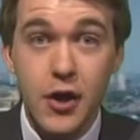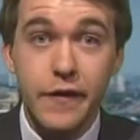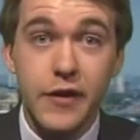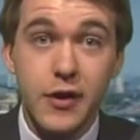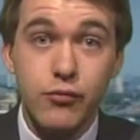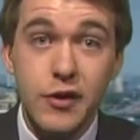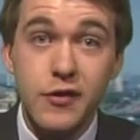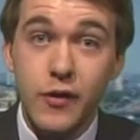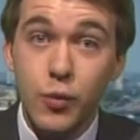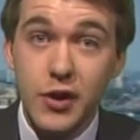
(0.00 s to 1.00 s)
The
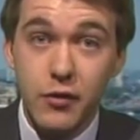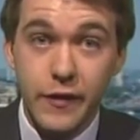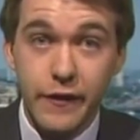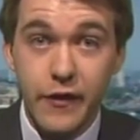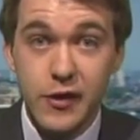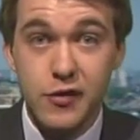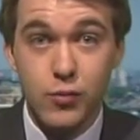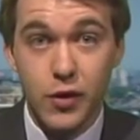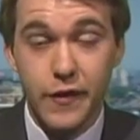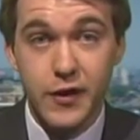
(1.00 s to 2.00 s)
reason that we don't think that this is
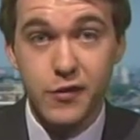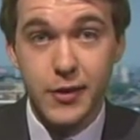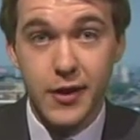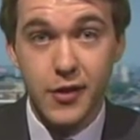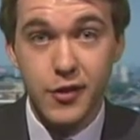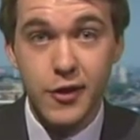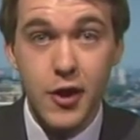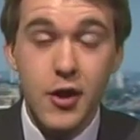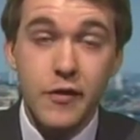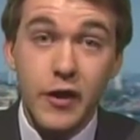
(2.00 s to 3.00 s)
worth it is because
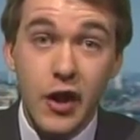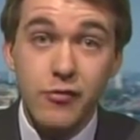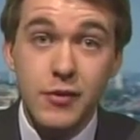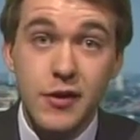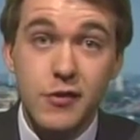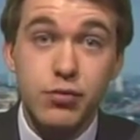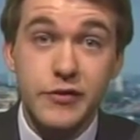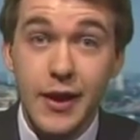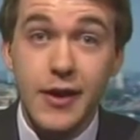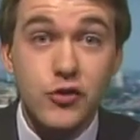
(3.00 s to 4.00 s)
the government
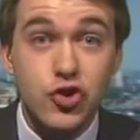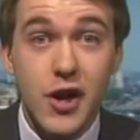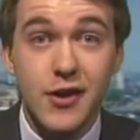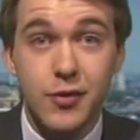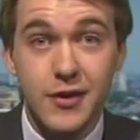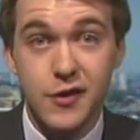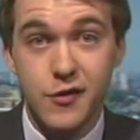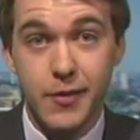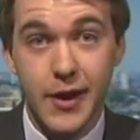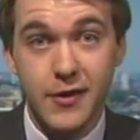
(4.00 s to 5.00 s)
is trying to
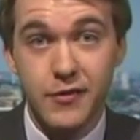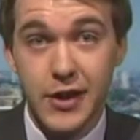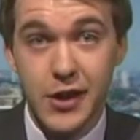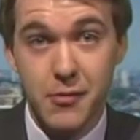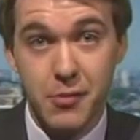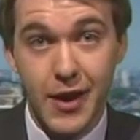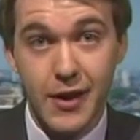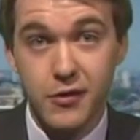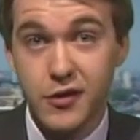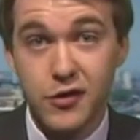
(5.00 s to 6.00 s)
anticipate economic
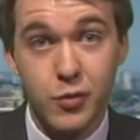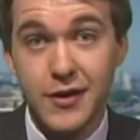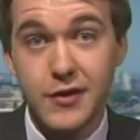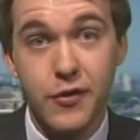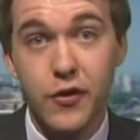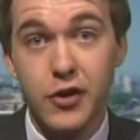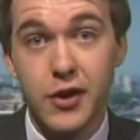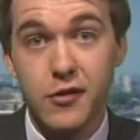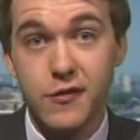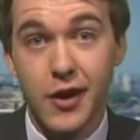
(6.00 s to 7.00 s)
patterns in 20 or 30
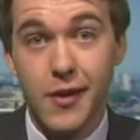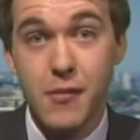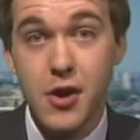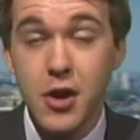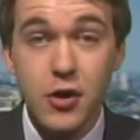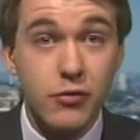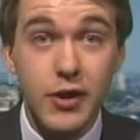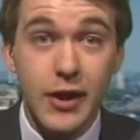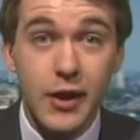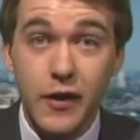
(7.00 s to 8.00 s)
years' time.
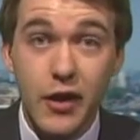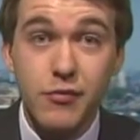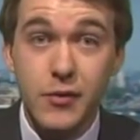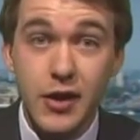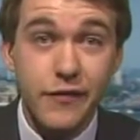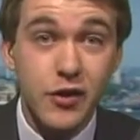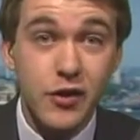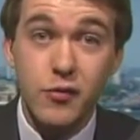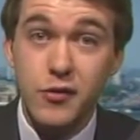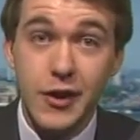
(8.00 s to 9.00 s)
Really, the government, if it
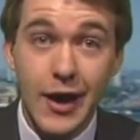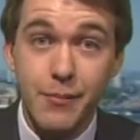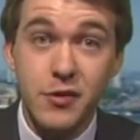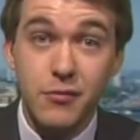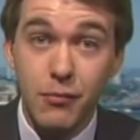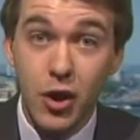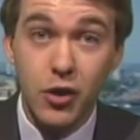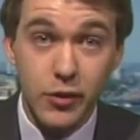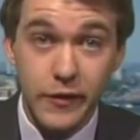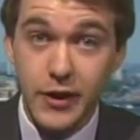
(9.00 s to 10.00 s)
knows what's going to happen
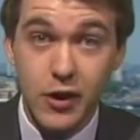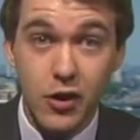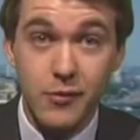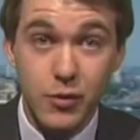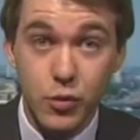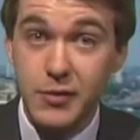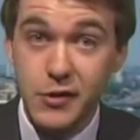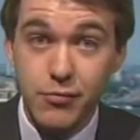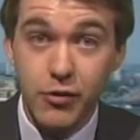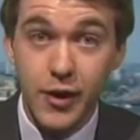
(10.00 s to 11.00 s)
tomorrow in the economy, we'd be
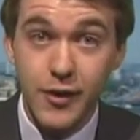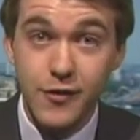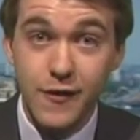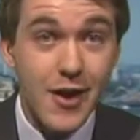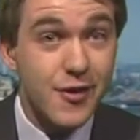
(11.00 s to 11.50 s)
surprised.